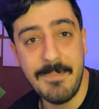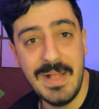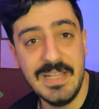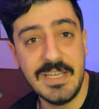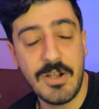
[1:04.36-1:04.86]
a
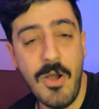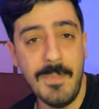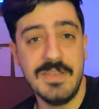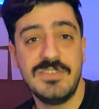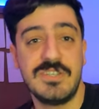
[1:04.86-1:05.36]
million
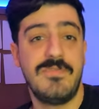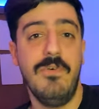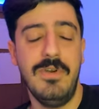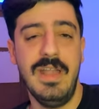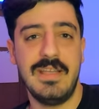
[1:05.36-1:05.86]
copies in just
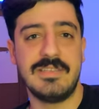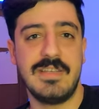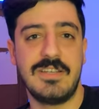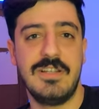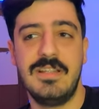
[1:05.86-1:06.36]
four days.
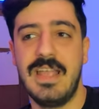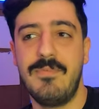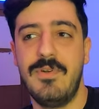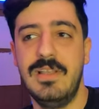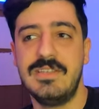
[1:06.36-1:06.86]
Actually, the
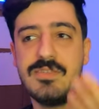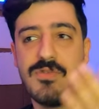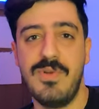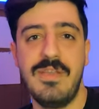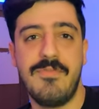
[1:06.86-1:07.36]
game released
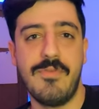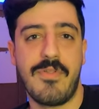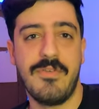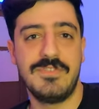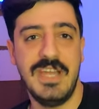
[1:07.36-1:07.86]

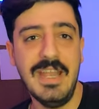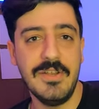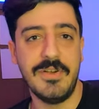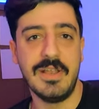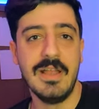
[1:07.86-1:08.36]
24th of
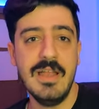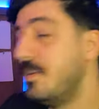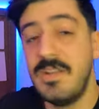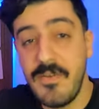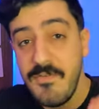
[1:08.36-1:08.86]
January.
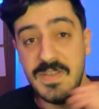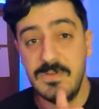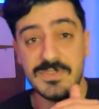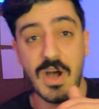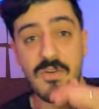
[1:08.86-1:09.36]
And the
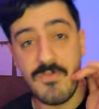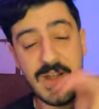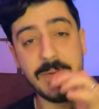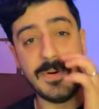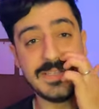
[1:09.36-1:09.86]
reviews are
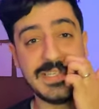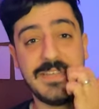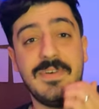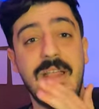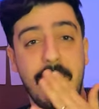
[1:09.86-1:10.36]
very
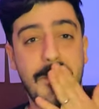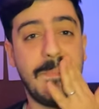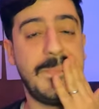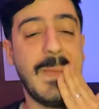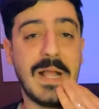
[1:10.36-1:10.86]
positive and
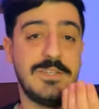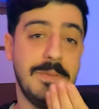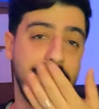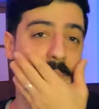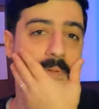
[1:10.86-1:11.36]

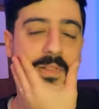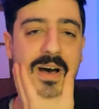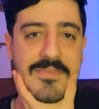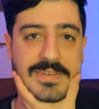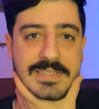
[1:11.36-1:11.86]
actually people love